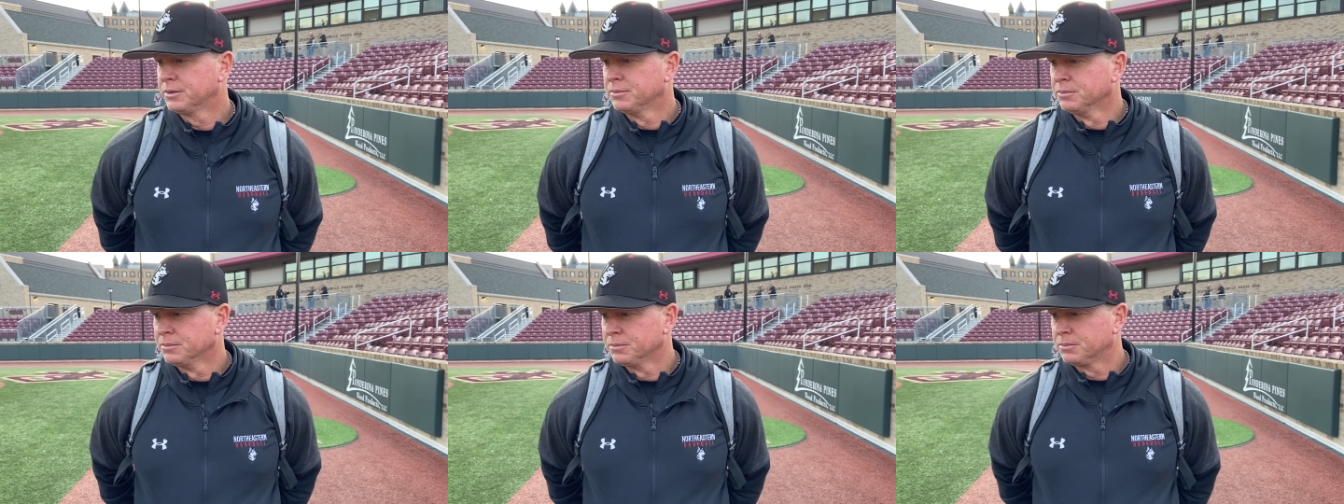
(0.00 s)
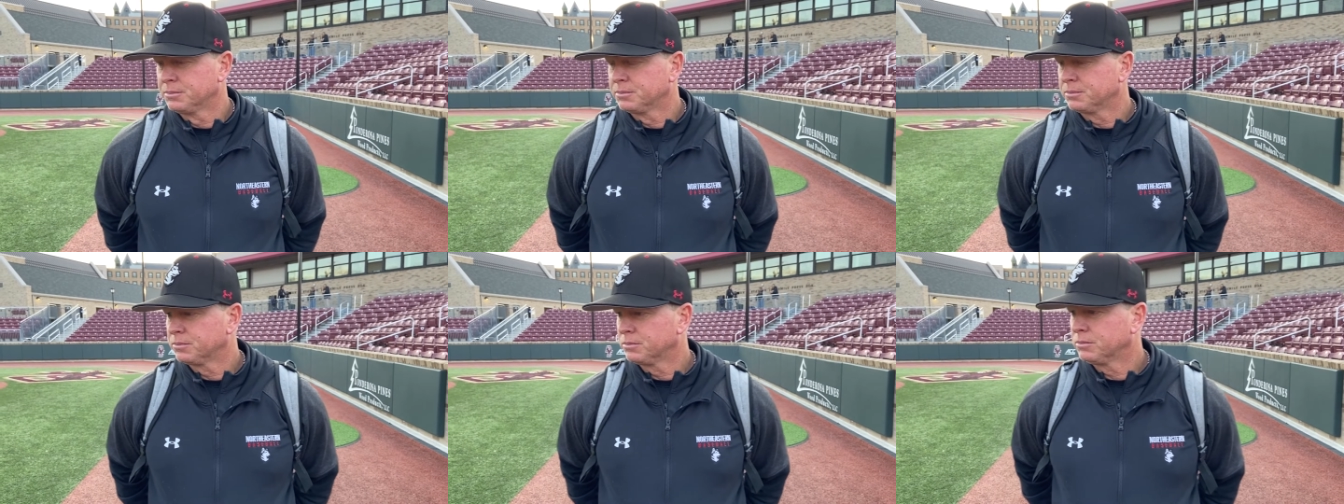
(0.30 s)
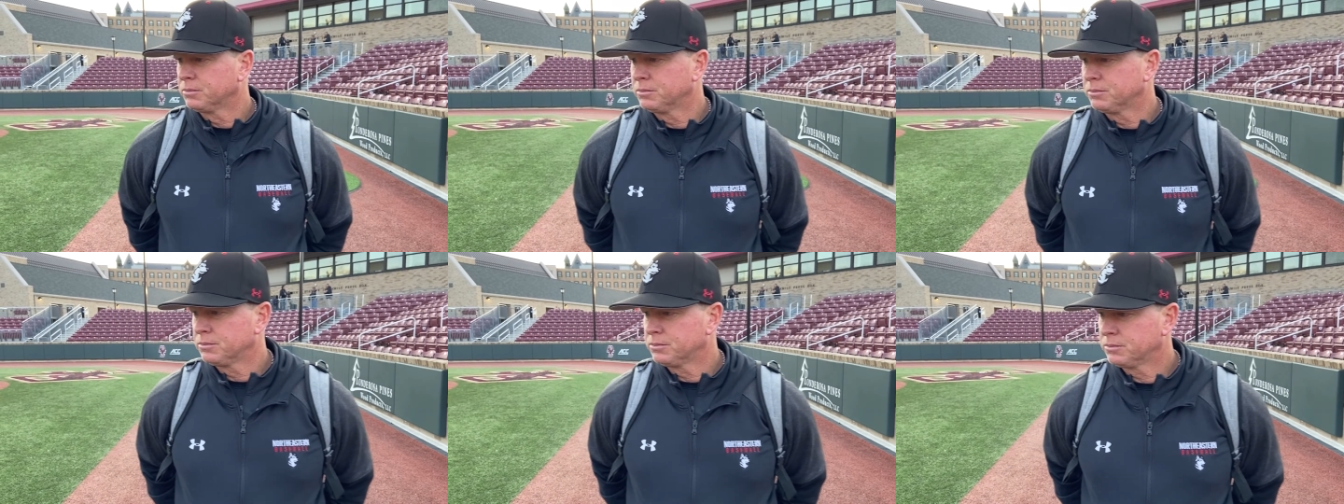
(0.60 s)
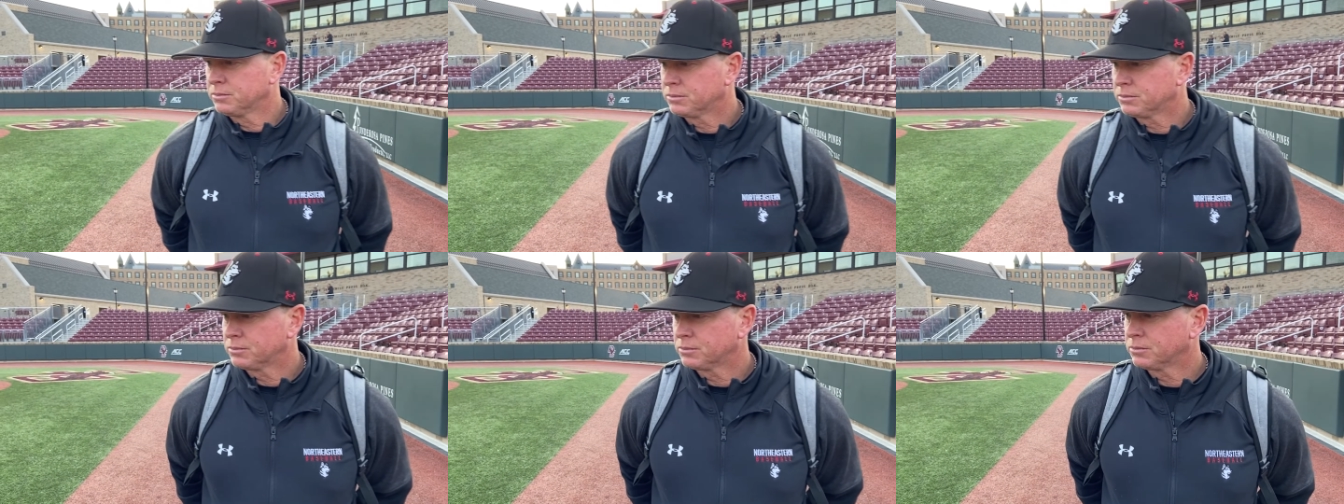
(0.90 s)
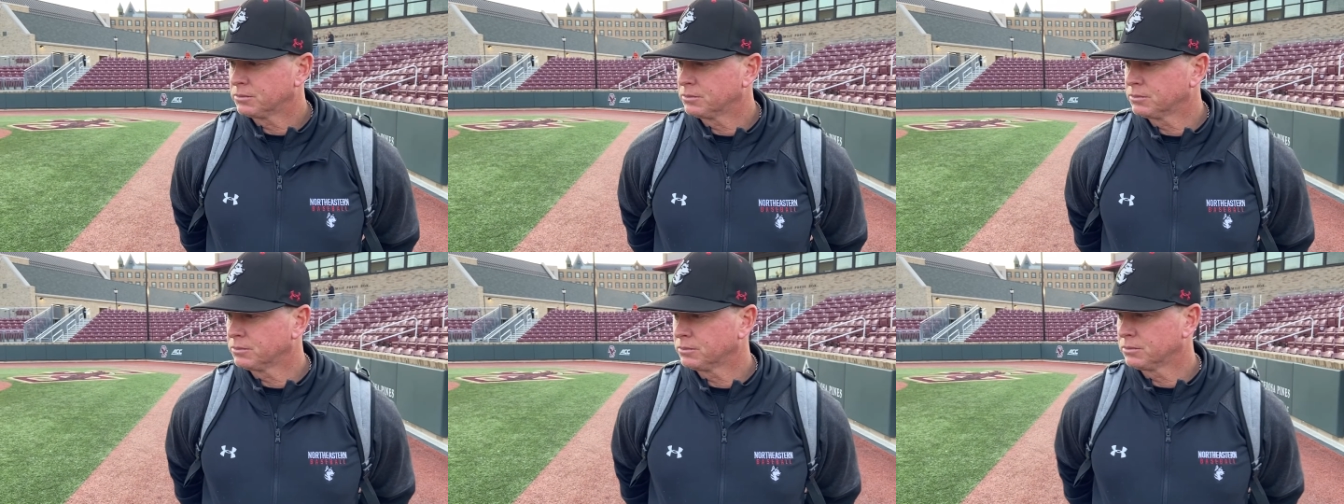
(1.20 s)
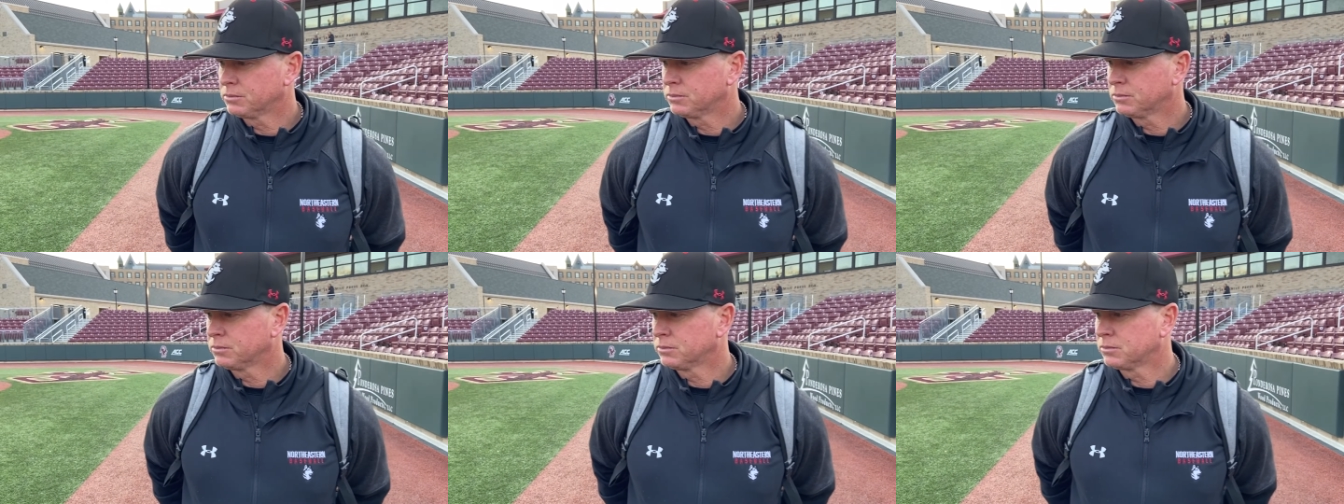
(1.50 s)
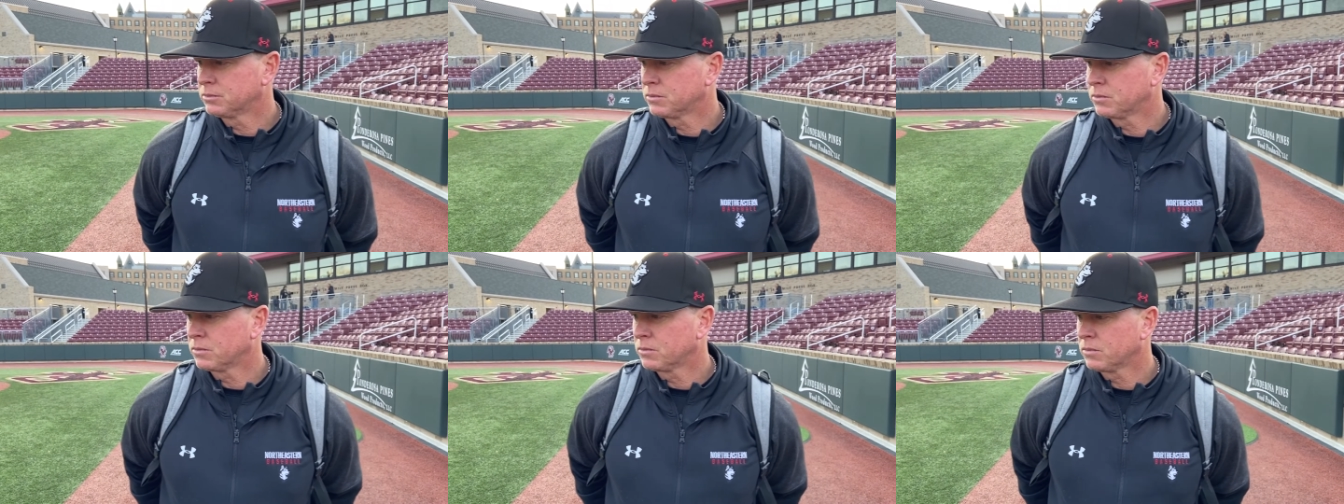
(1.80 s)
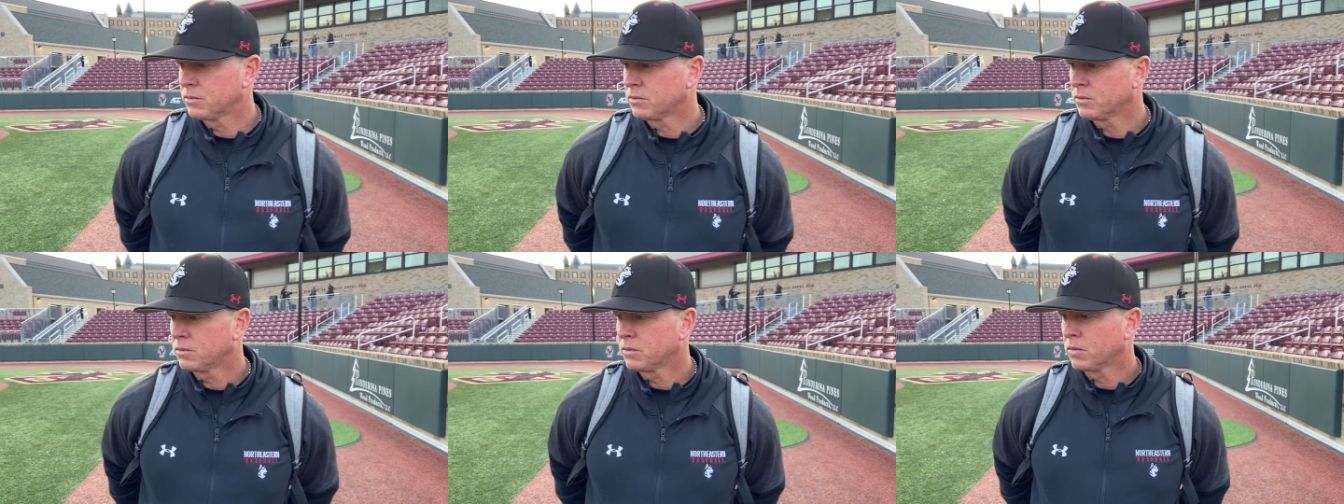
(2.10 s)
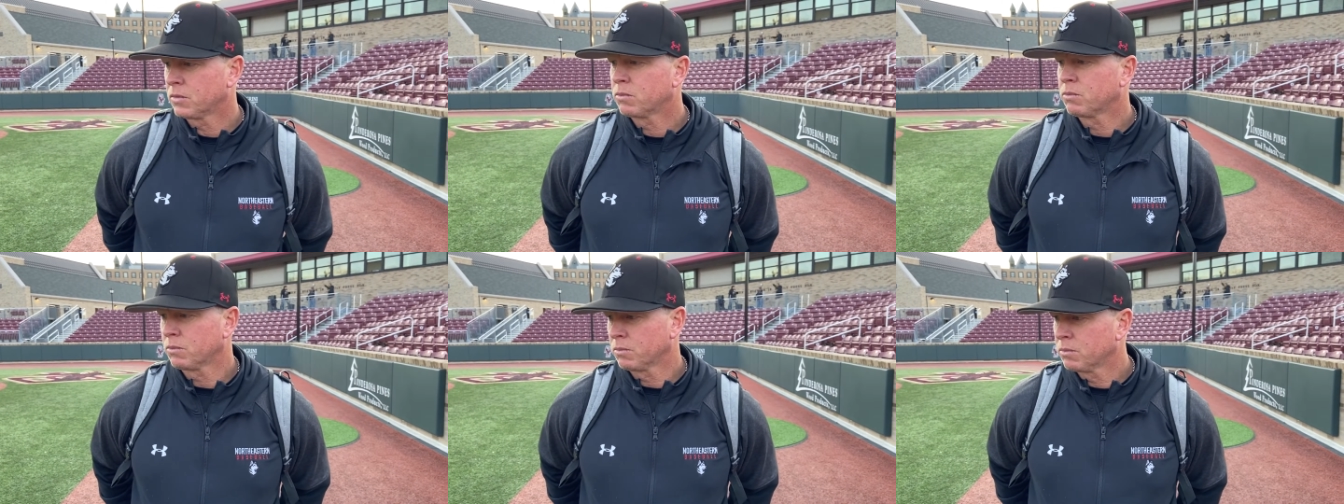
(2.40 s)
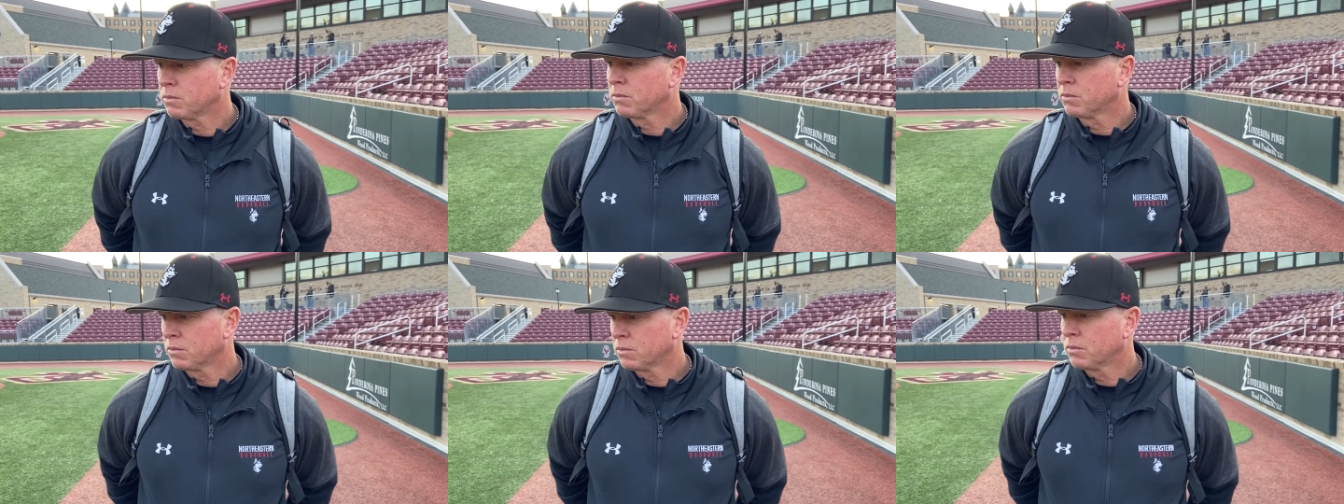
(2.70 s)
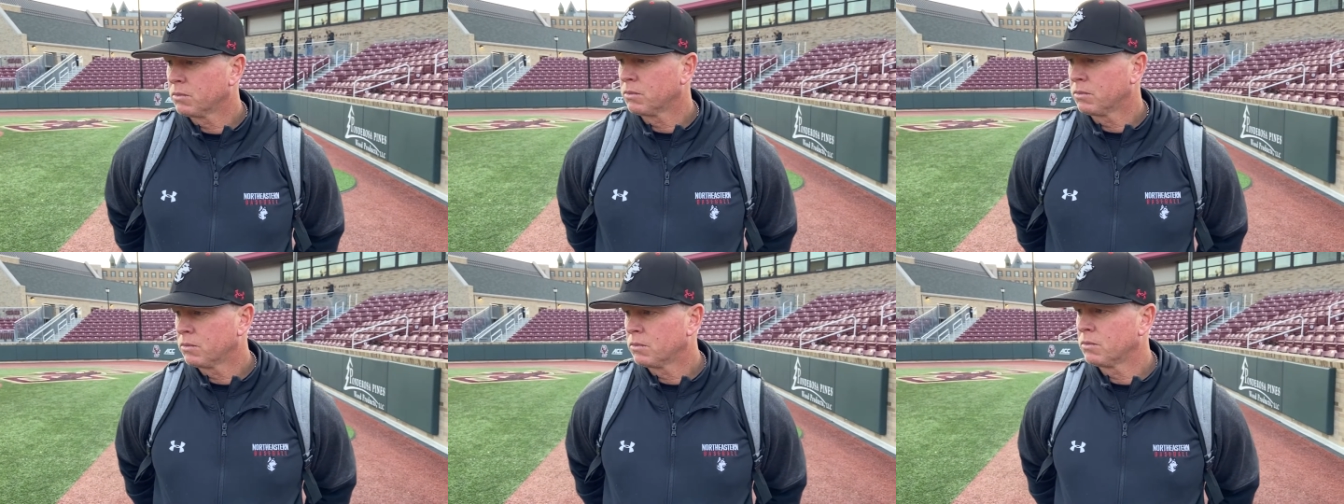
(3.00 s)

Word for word: Uh, what'd you see from from Jordy? Obviously, four great innings to start.